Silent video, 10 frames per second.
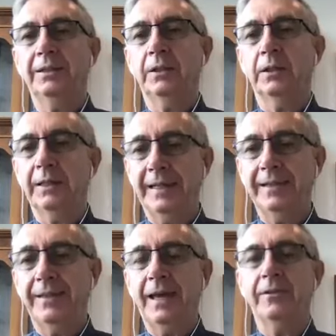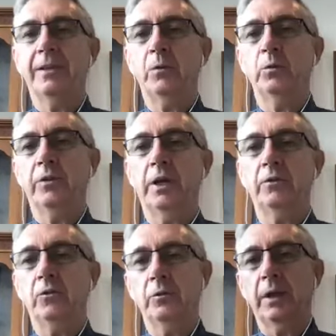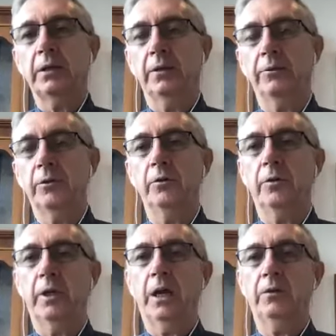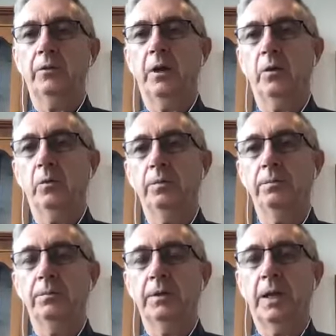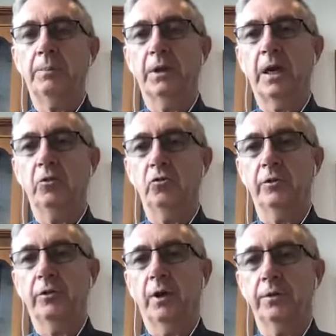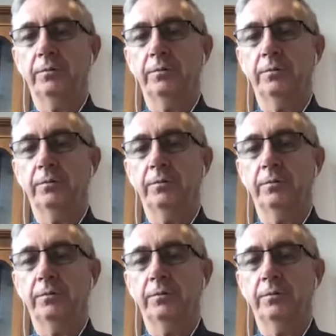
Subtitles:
Click that. That will take you directly through to the ATO application site.